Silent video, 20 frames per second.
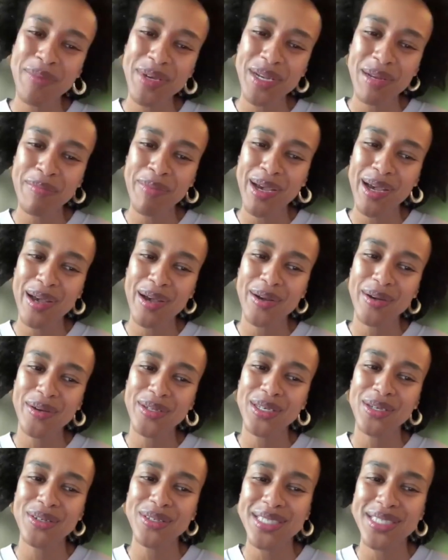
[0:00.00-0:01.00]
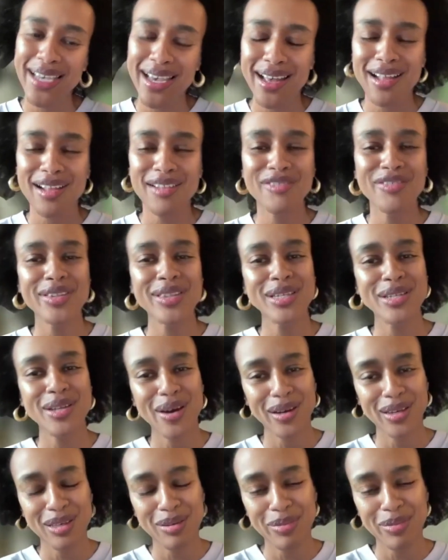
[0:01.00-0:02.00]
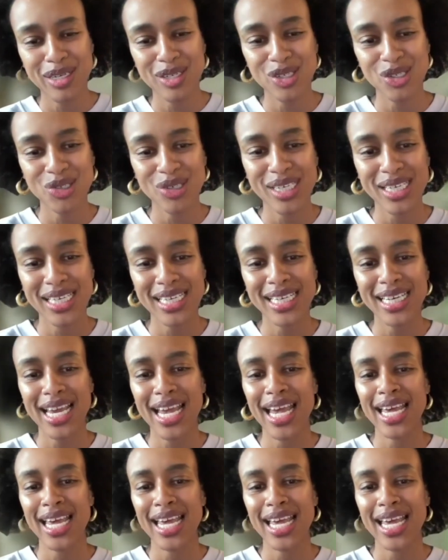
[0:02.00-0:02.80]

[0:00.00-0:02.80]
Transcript: bit about yourself and the documentary.